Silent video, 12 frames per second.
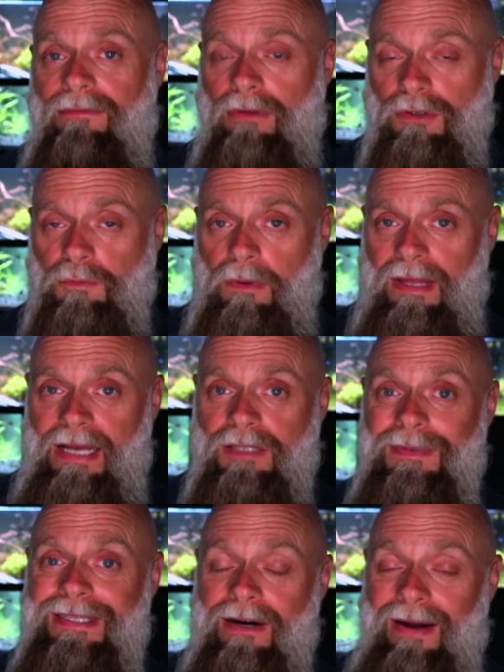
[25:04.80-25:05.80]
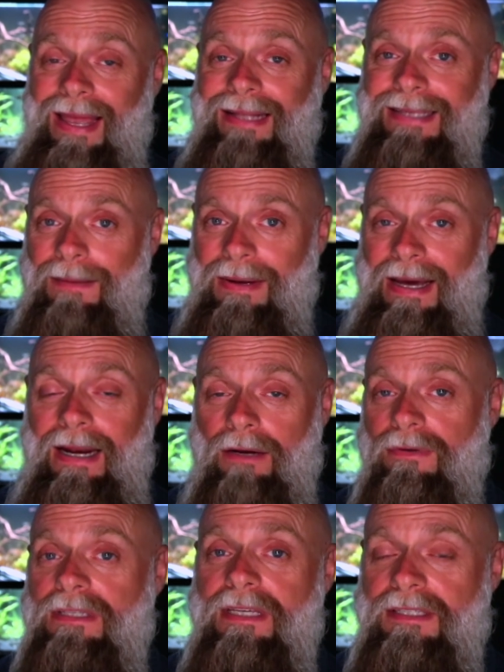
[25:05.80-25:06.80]
those plasmids that are
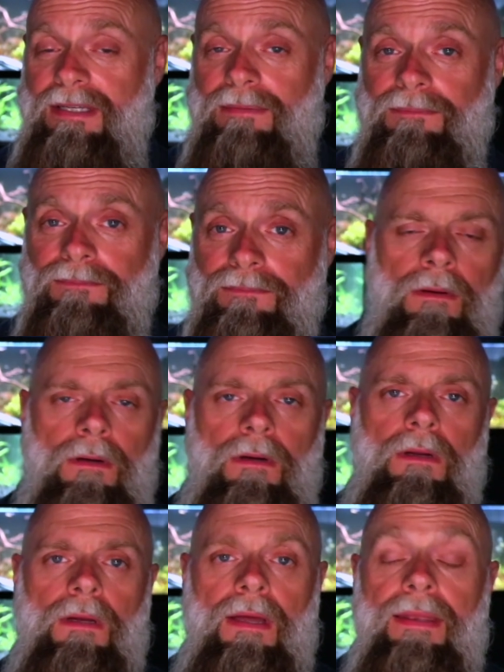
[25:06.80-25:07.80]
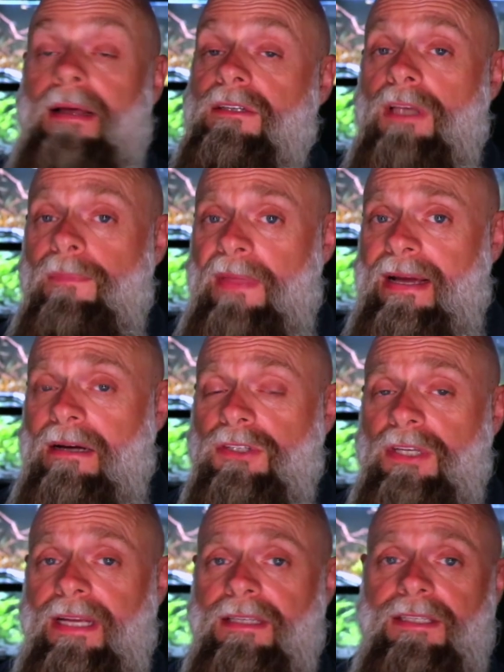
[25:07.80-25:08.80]
antibiotic resistant. Now, something else
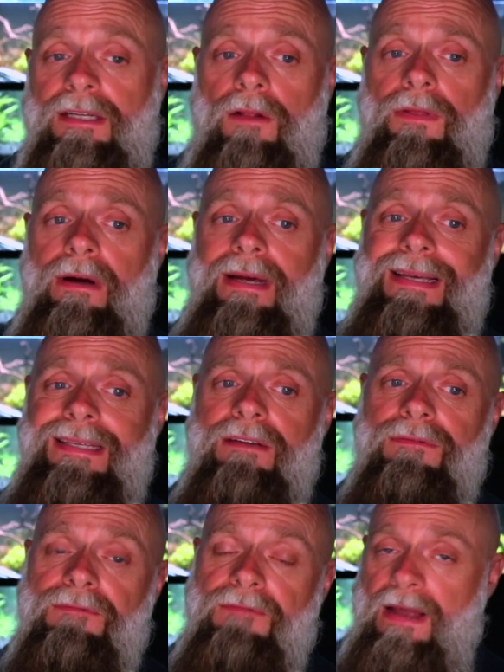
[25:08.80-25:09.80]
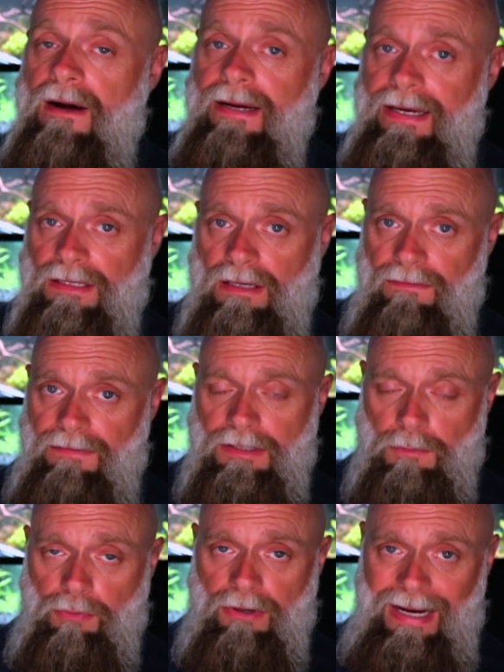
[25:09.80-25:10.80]
to consider, there is a variant of
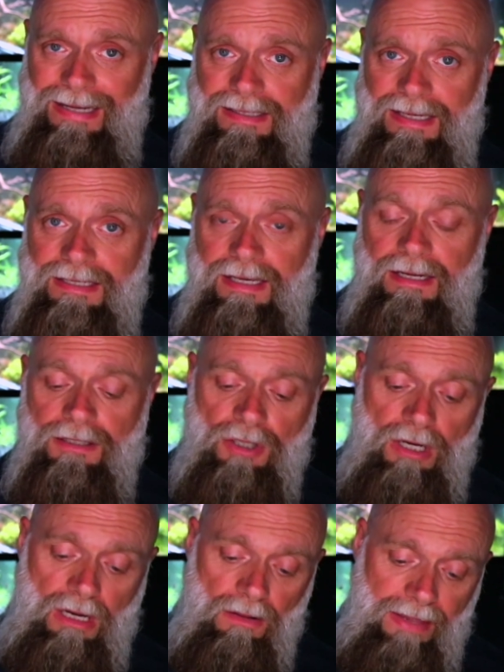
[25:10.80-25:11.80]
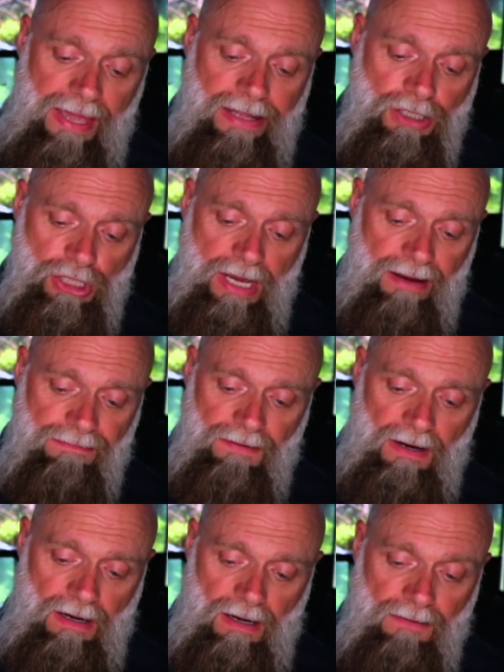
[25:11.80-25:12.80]
this process, and it's called
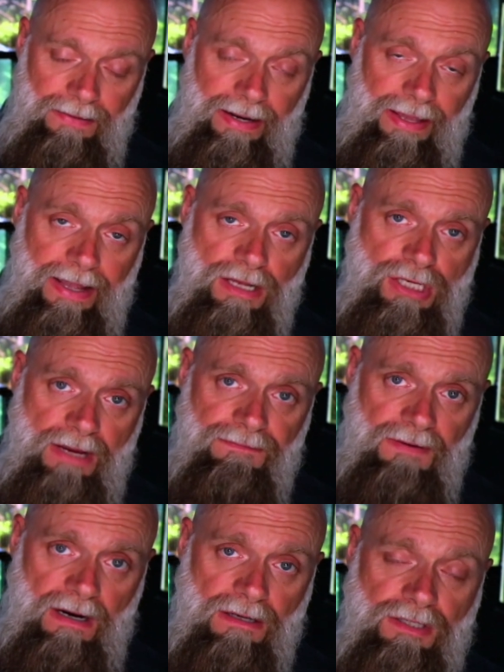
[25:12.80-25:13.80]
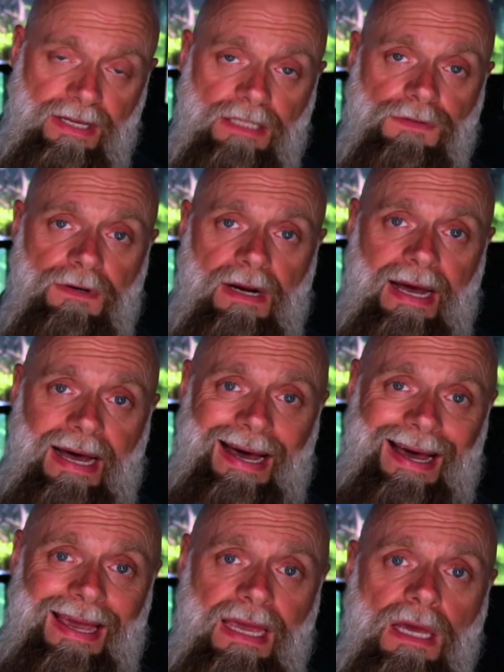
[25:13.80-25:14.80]
HFR, and that HFR stands for
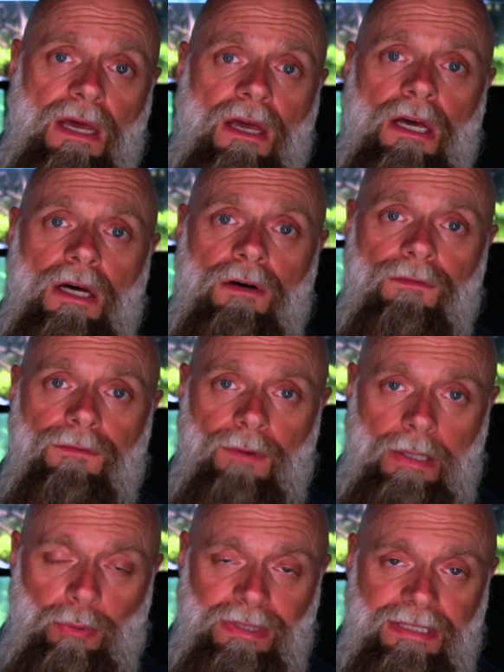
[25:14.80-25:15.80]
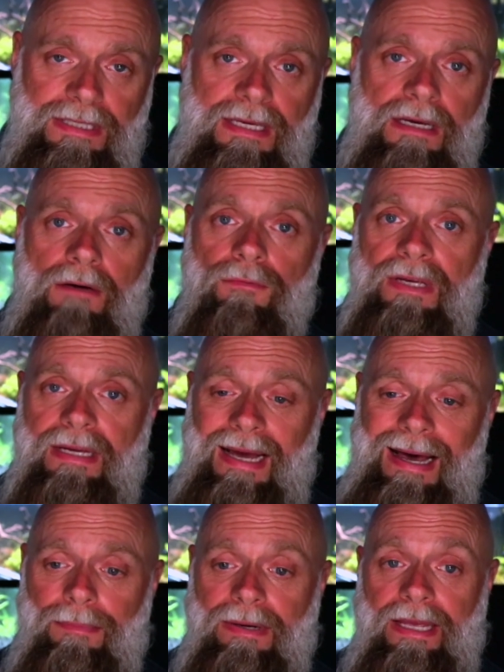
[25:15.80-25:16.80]
high frequency of
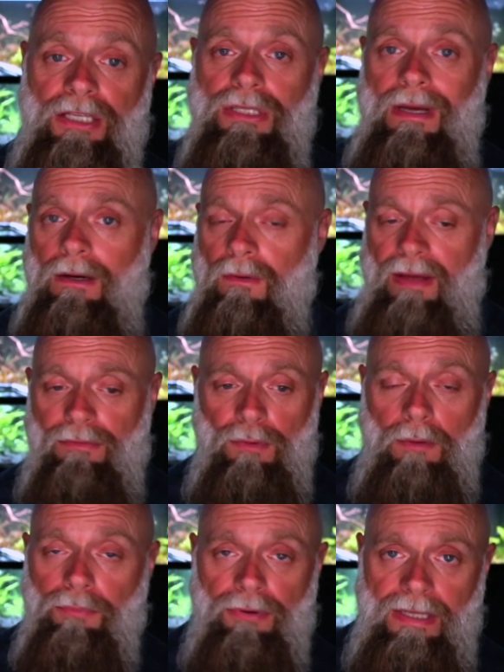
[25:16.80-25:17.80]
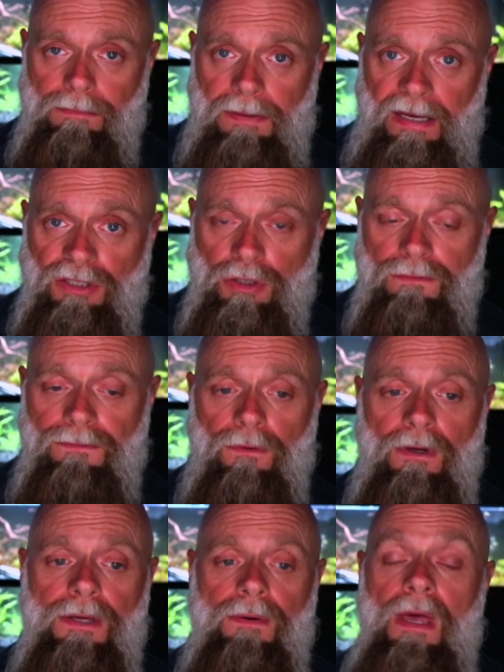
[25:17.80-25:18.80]
recombination. Now, I don't have a real pretty picture
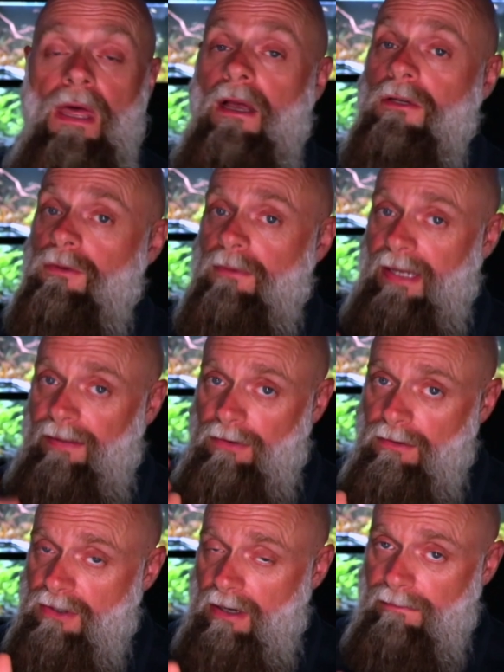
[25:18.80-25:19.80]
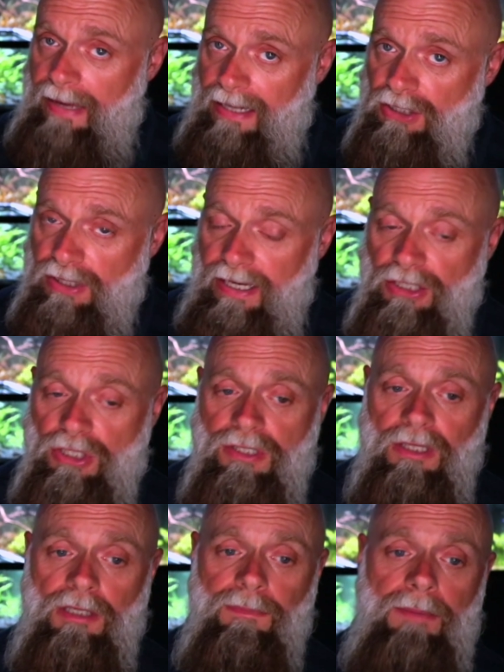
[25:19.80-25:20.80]
for you, so we're going to have to use our
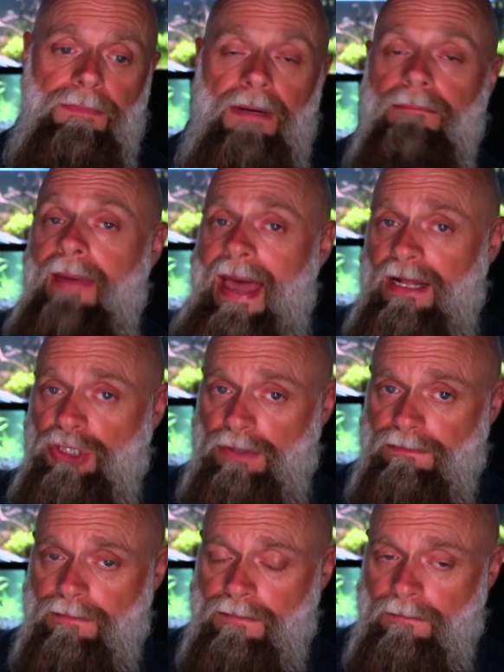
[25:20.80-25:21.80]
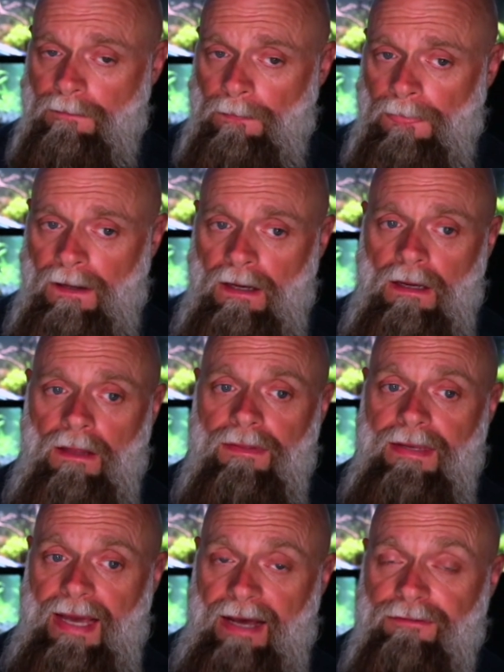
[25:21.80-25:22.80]
imaginations a little bit, but imagine
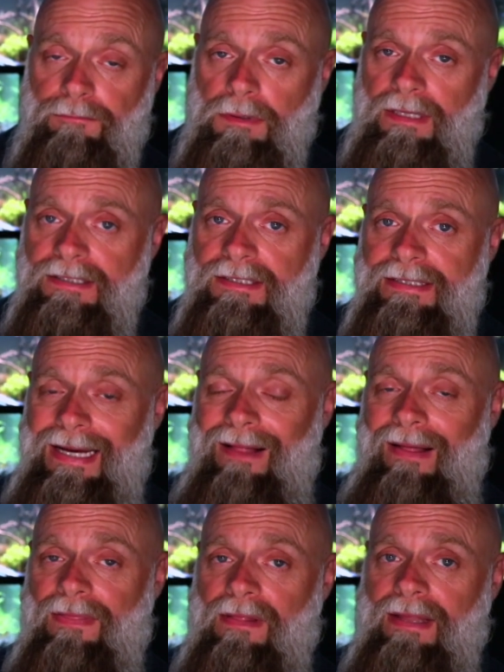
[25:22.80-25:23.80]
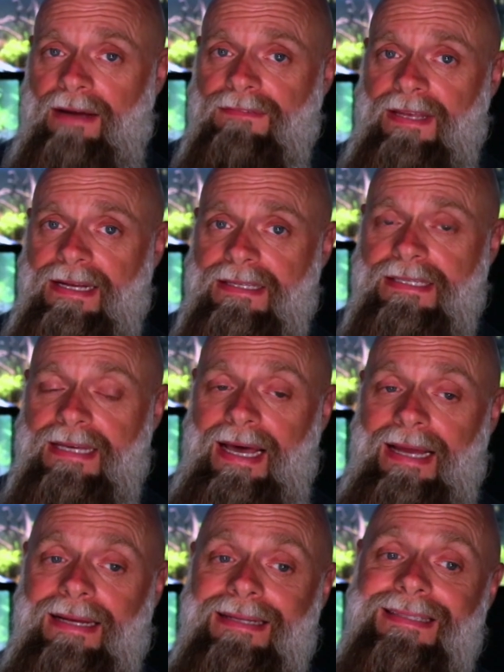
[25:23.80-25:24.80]
the F plus cell on the left-hand
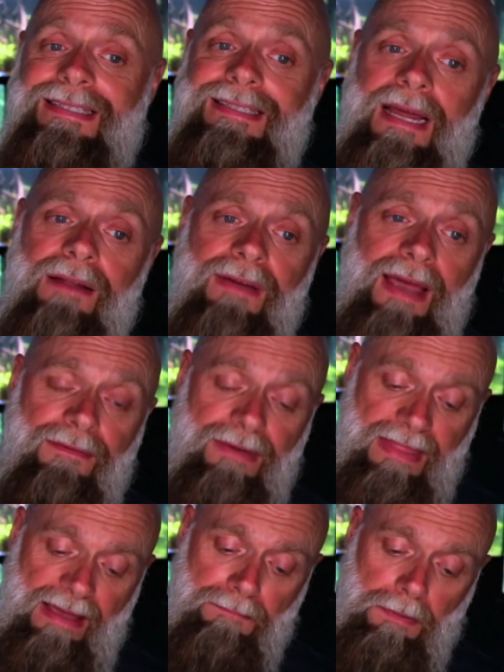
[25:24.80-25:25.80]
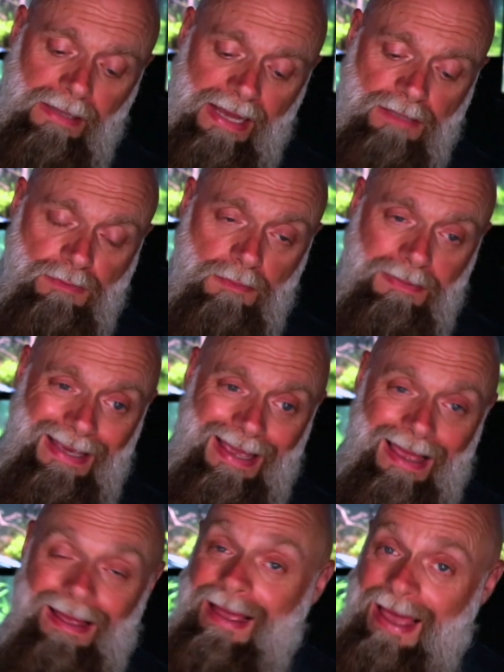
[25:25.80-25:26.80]
side, instead of having that plasmid
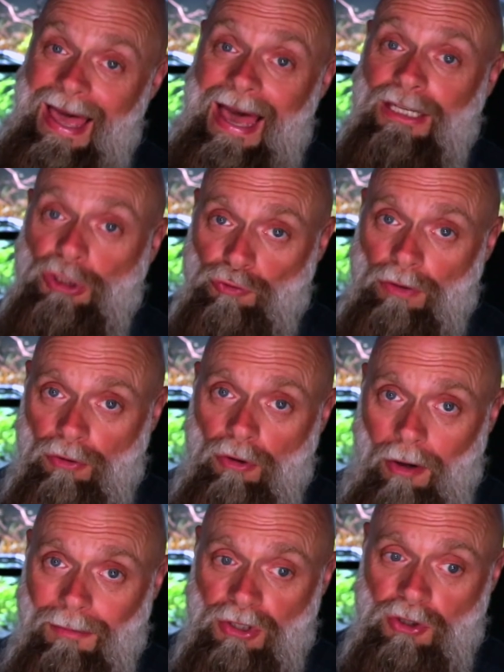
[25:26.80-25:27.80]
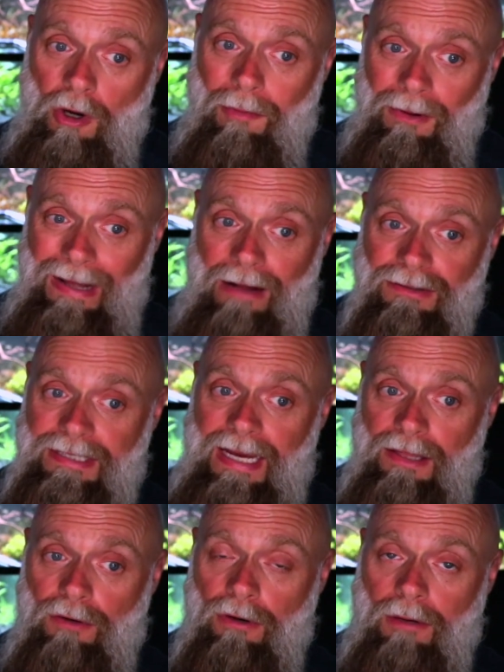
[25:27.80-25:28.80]
be extra chromosomal
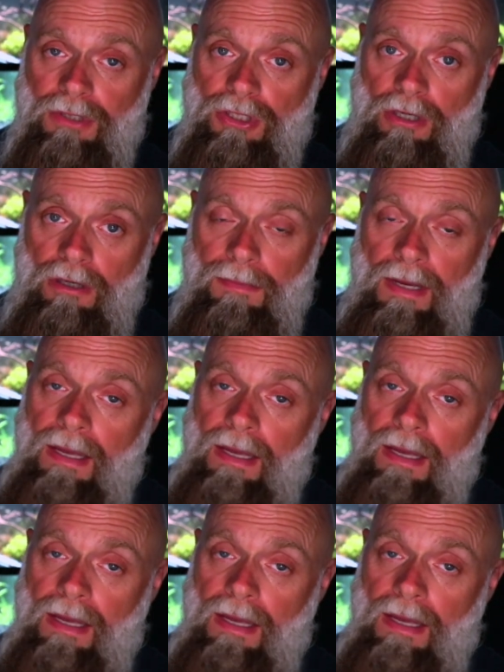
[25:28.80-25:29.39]
outside the chromosome,